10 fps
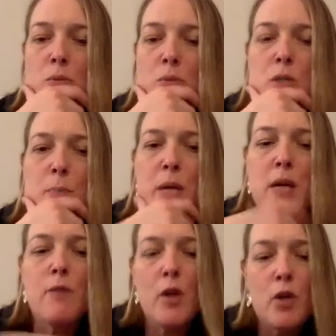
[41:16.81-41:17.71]
Just being
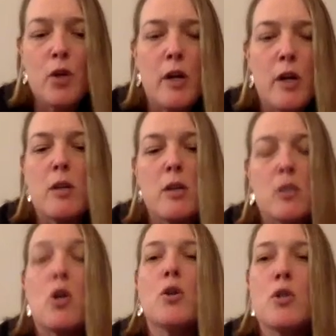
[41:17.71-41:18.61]
a veterinarian
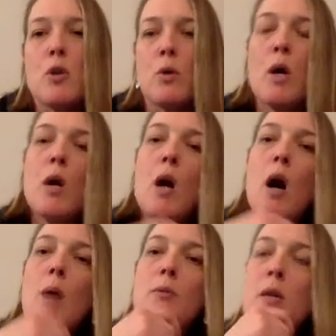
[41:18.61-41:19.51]
that's also
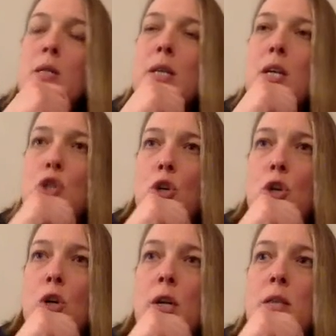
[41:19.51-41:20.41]
a
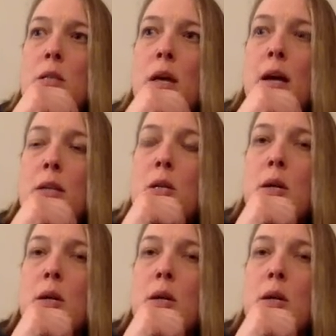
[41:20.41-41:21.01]
teacher, is that,